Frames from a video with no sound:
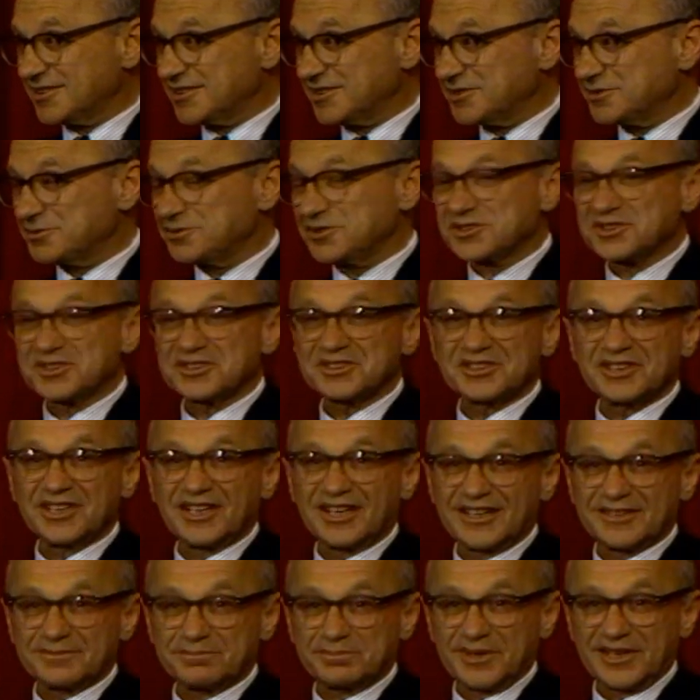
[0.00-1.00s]
which is
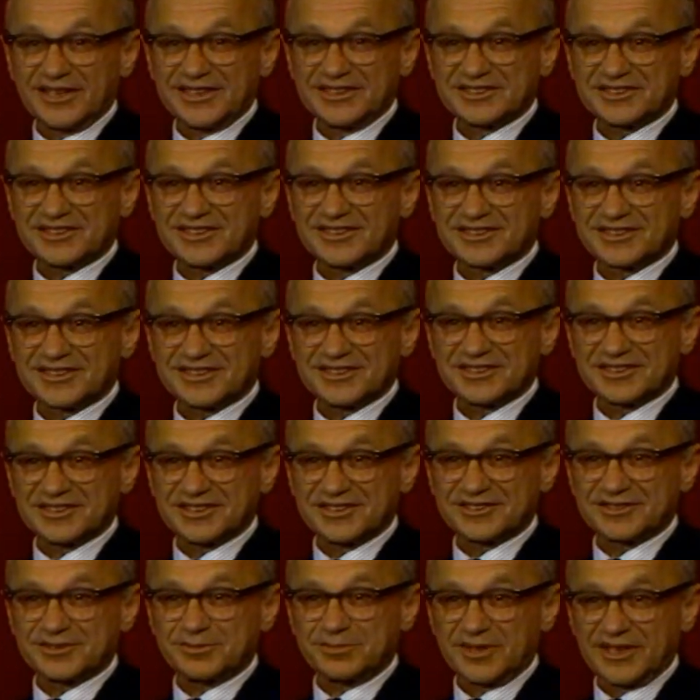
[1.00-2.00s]
not based on
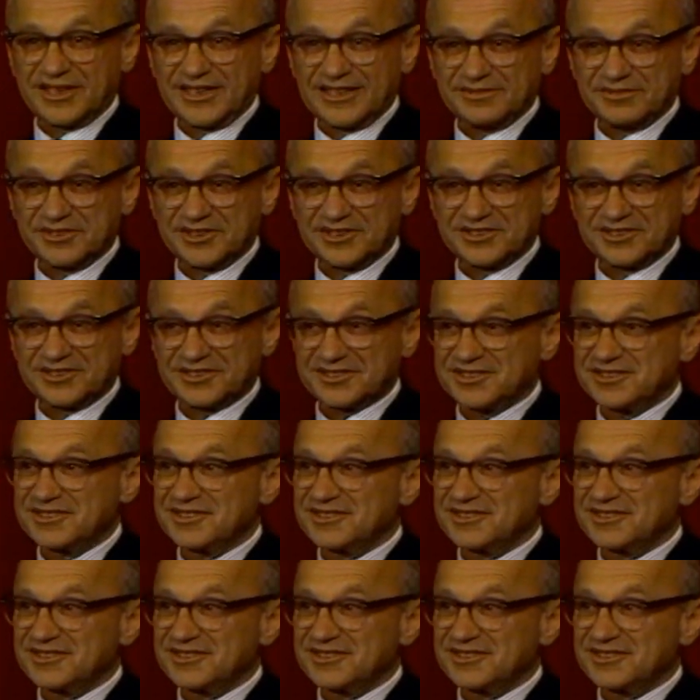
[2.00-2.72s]
considerable evidence,